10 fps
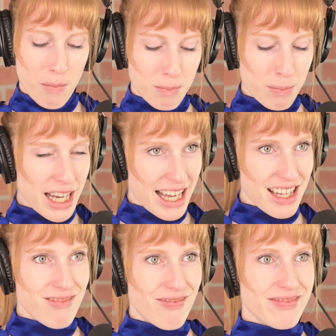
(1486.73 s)

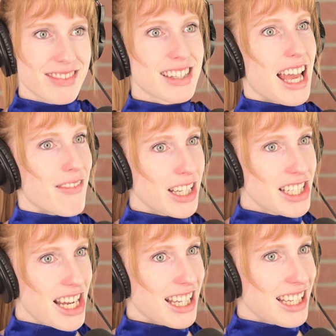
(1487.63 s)
But FHA,
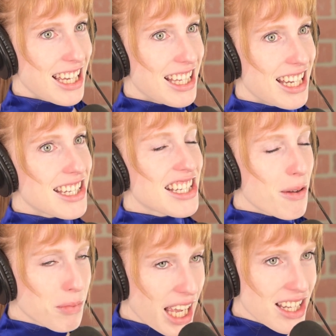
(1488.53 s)
and again, in some
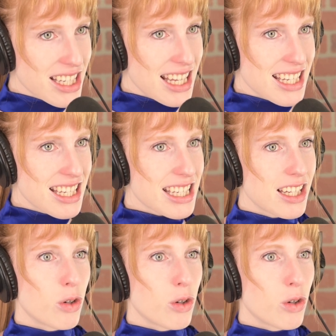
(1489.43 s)
cases,